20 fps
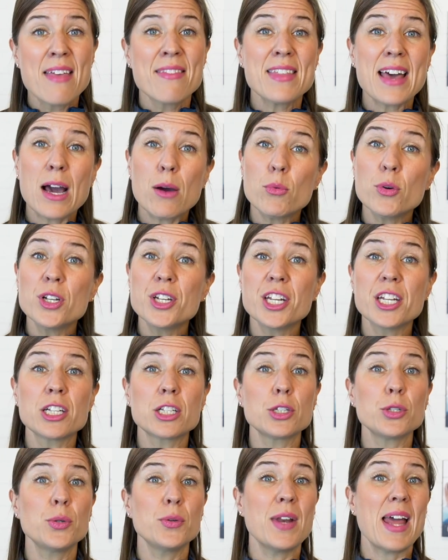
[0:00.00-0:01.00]
That will
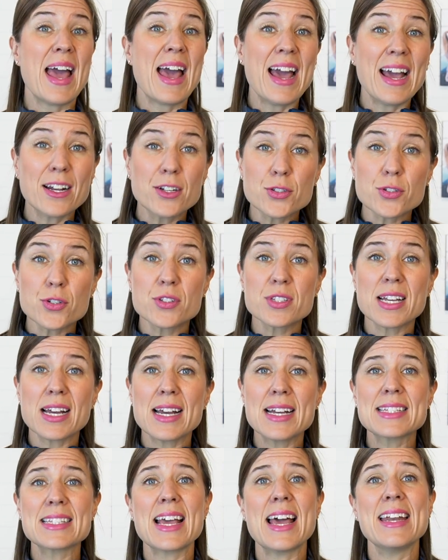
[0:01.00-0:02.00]
include
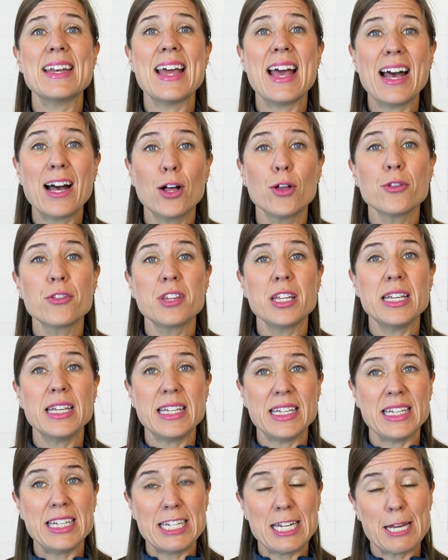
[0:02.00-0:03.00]
exercise and healthy
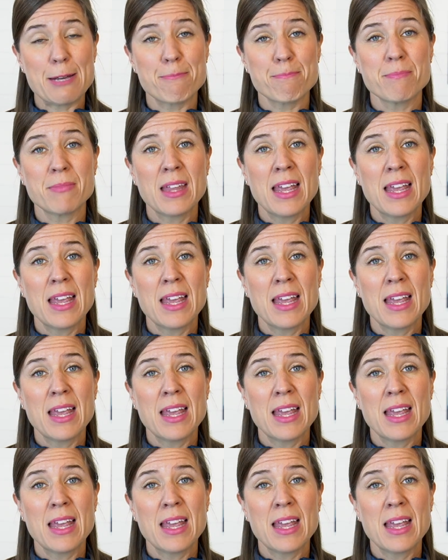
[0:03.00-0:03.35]
eating.